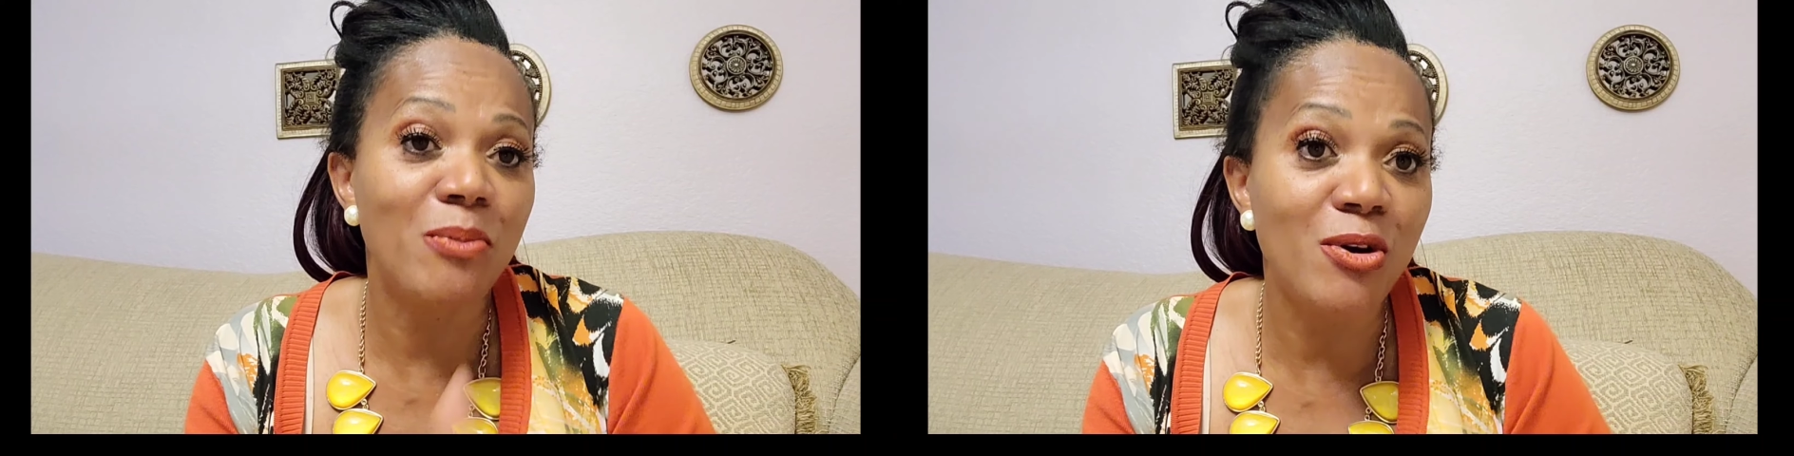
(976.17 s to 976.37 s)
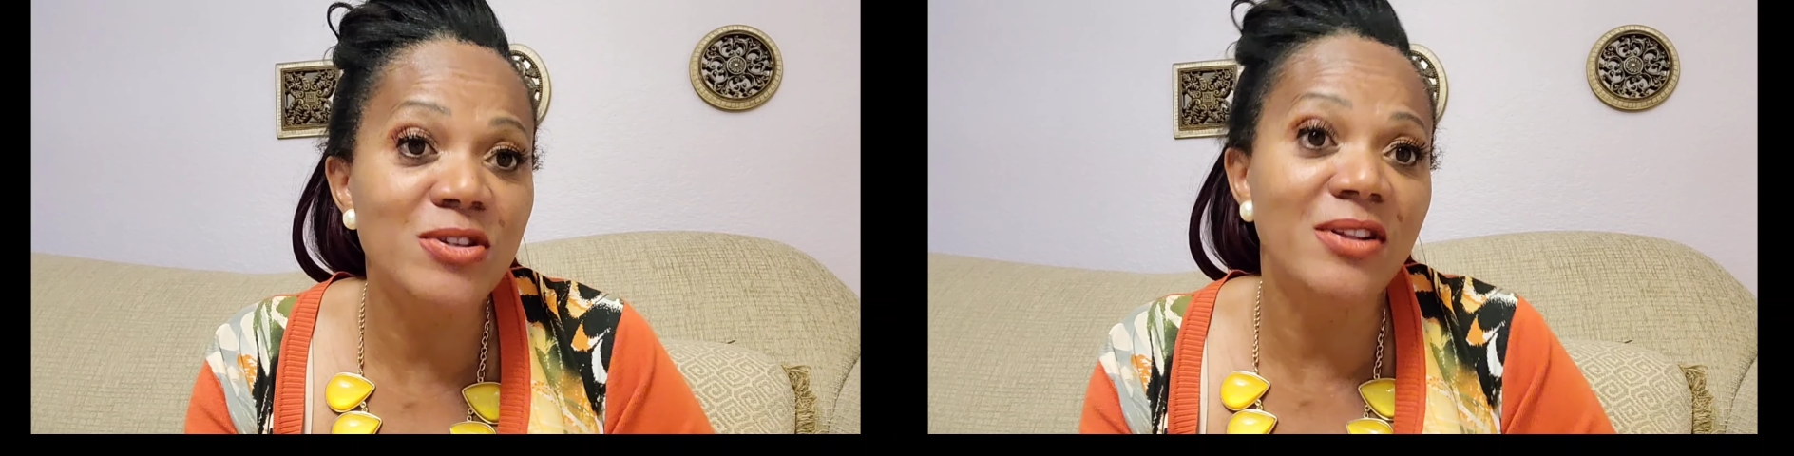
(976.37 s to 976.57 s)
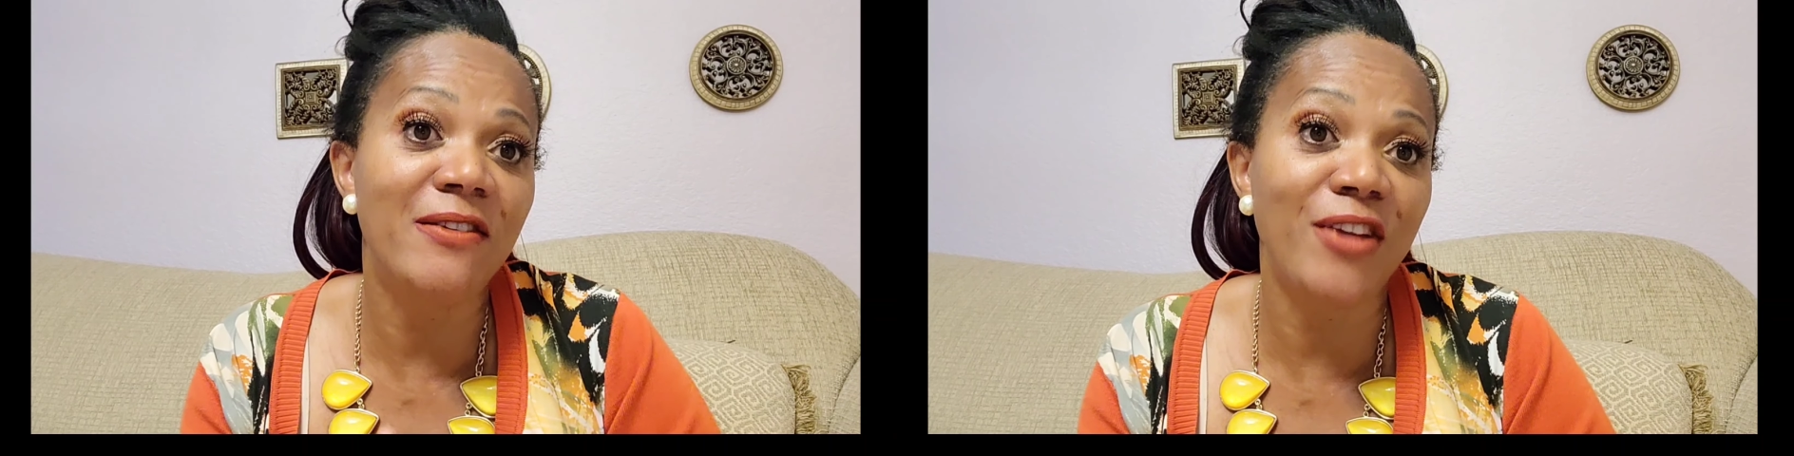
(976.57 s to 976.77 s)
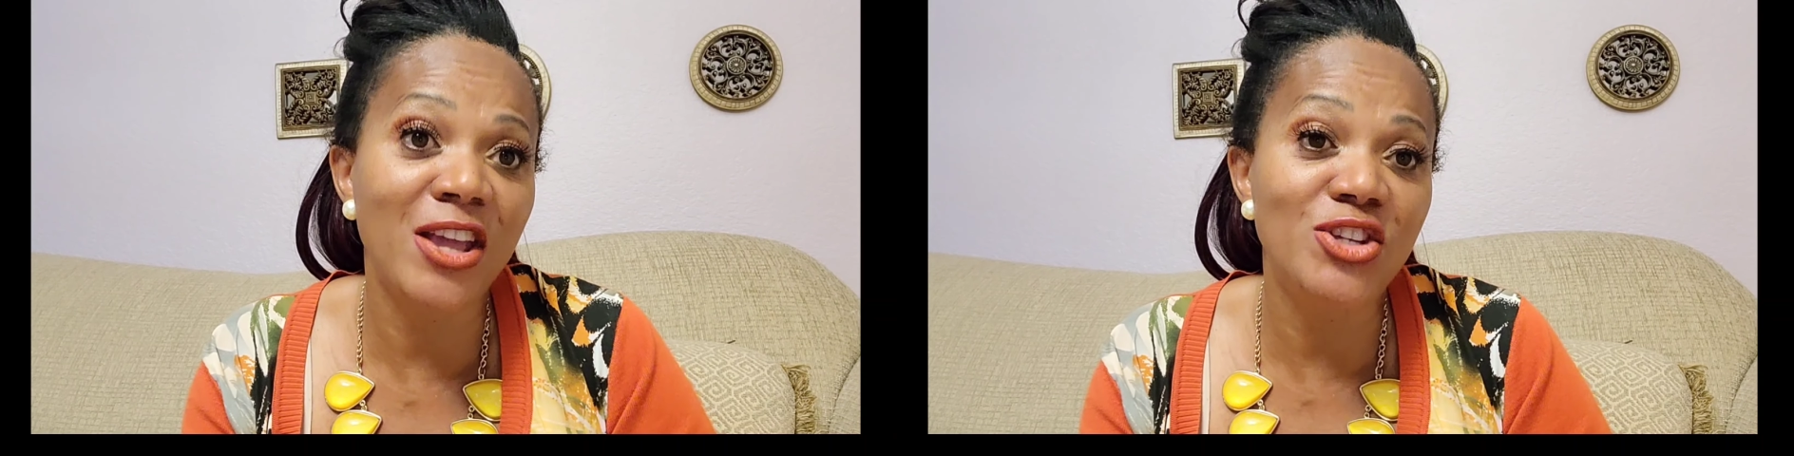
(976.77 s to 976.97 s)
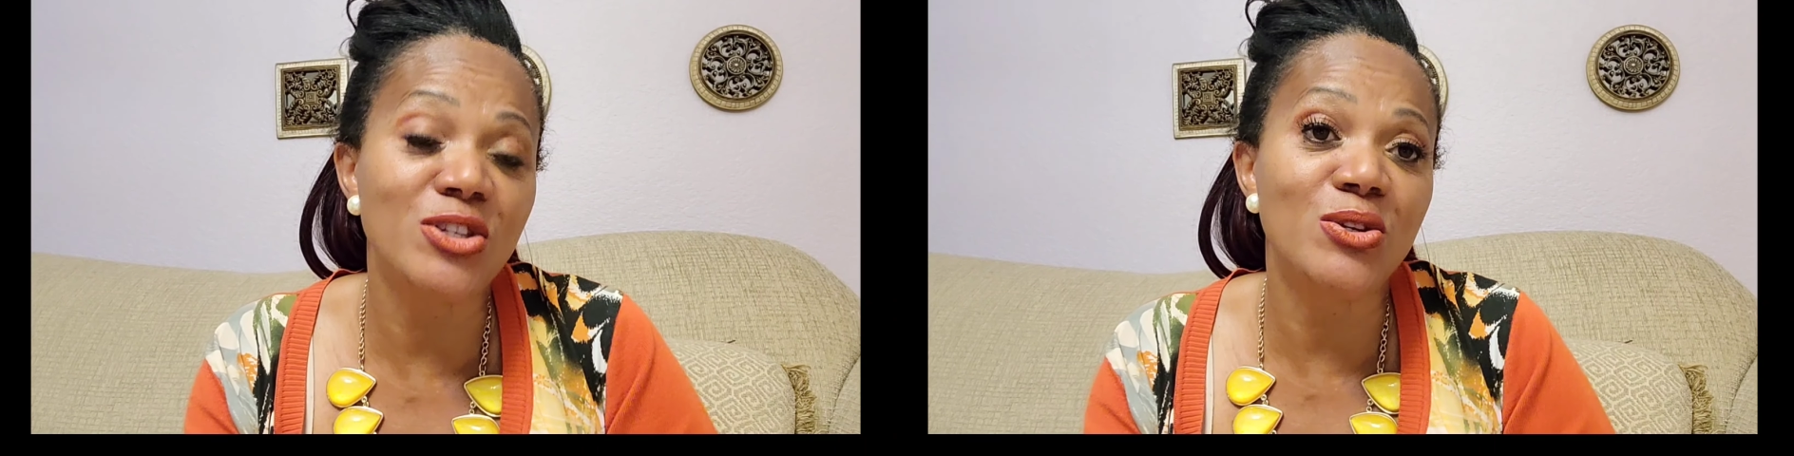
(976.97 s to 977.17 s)
post
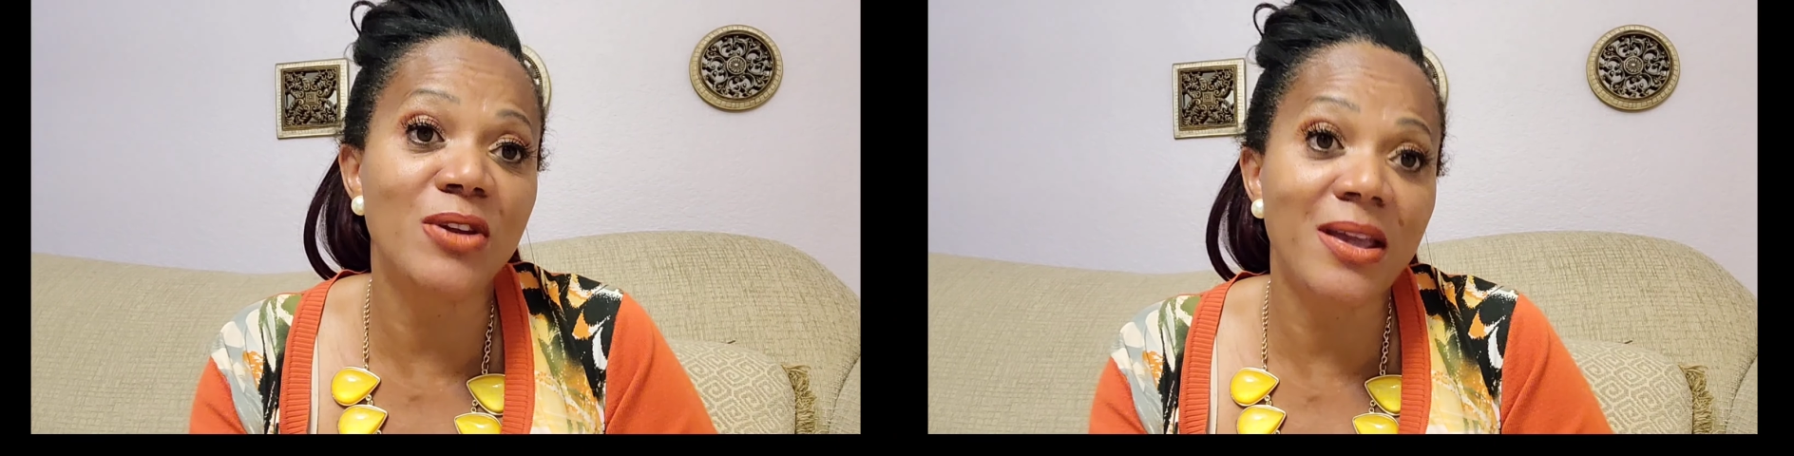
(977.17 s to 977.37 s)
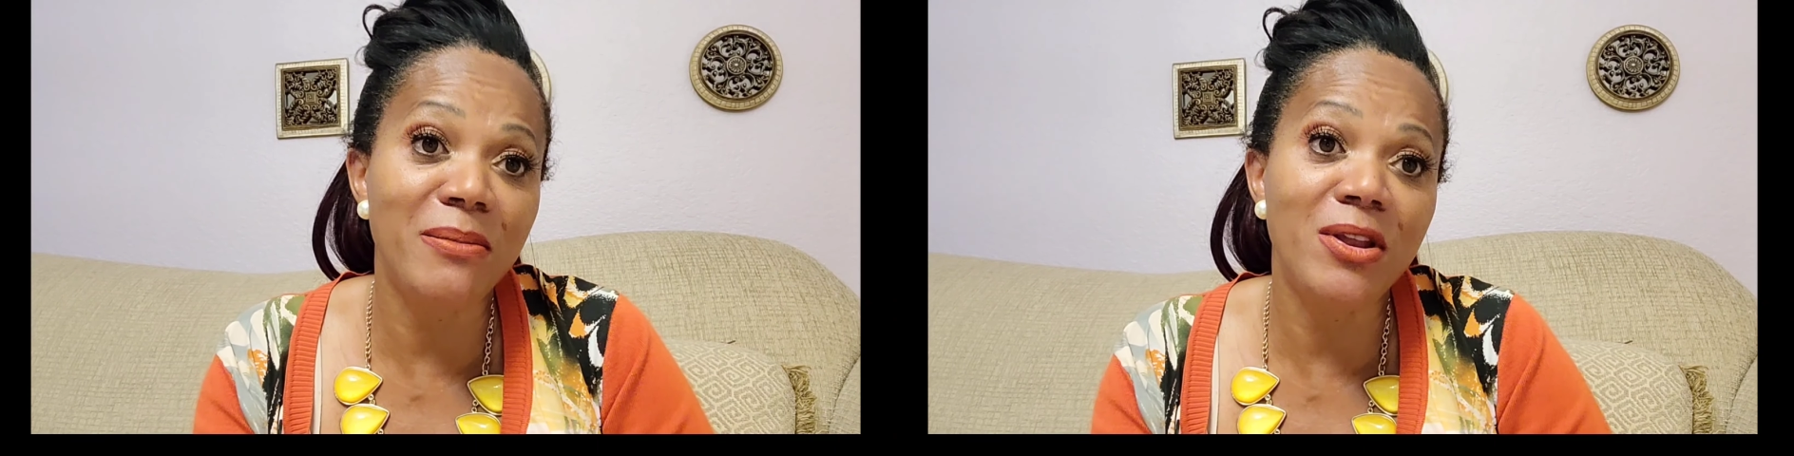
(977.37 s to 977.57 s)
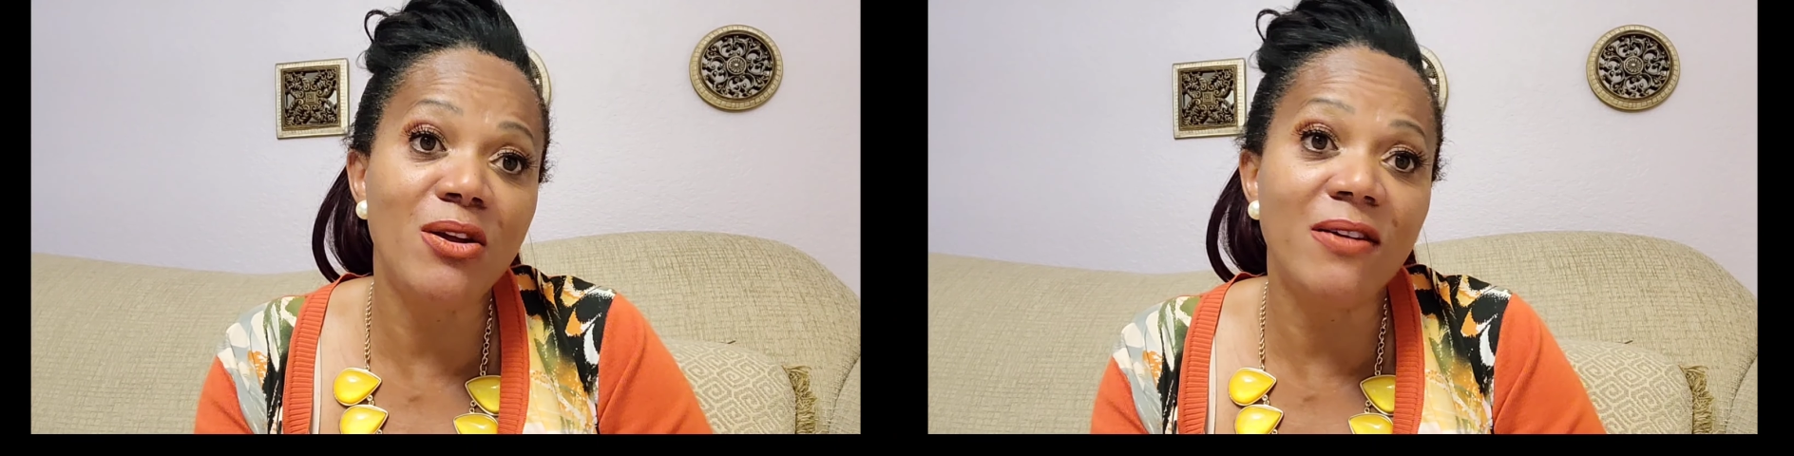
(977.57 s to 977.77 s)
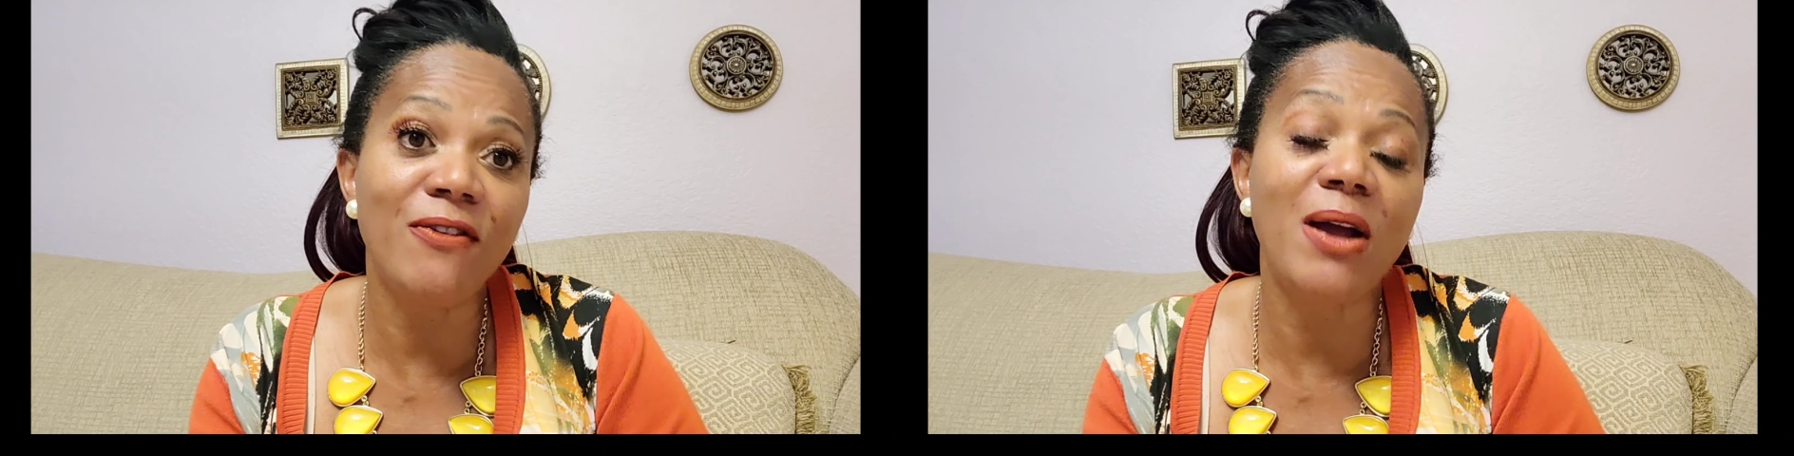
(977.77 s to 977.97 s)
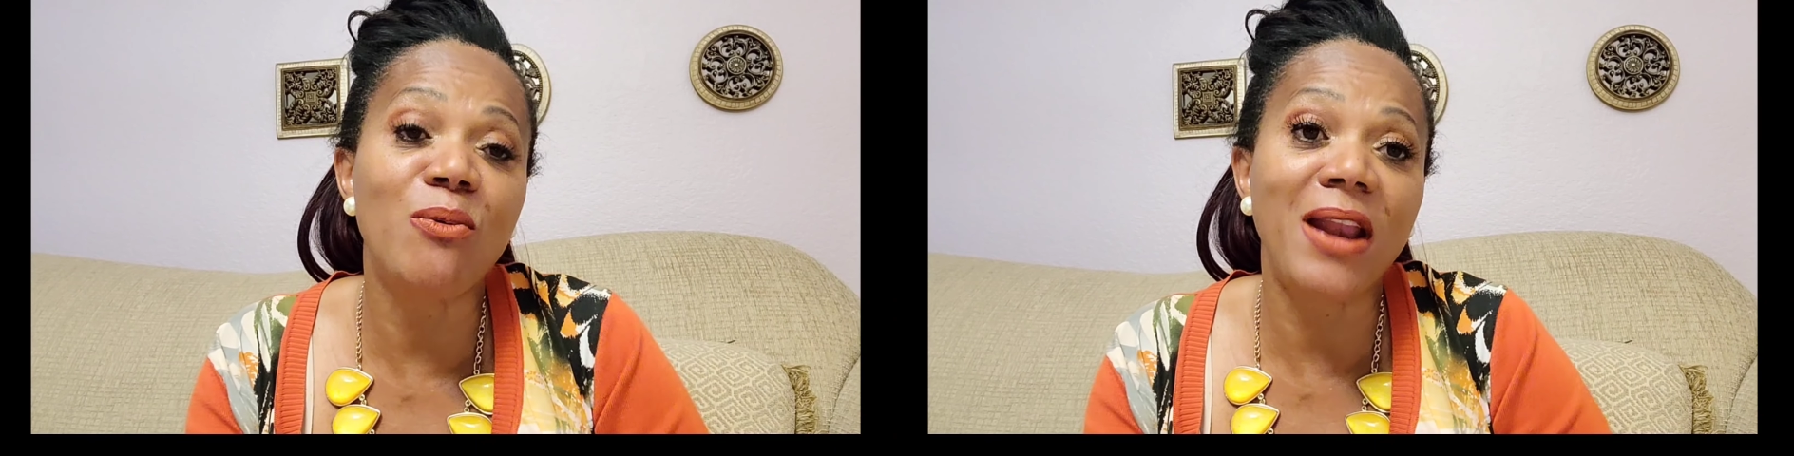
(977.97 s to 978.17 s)
notifications so you can be
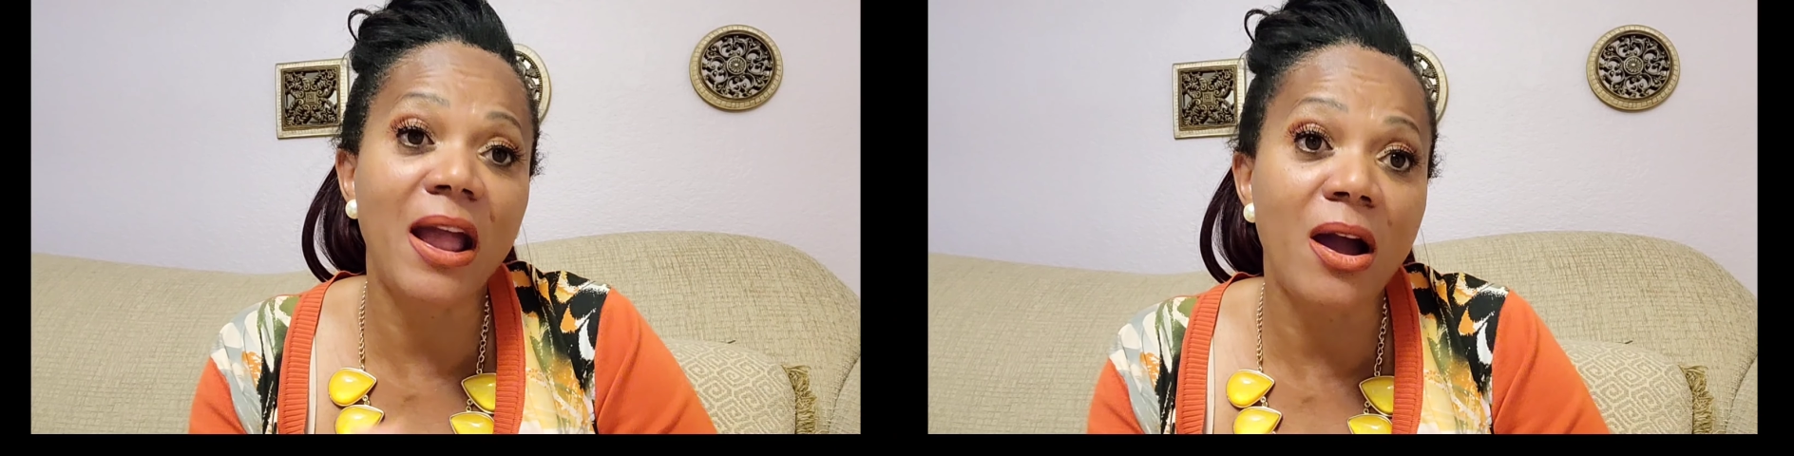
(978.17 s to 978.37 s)
notified when I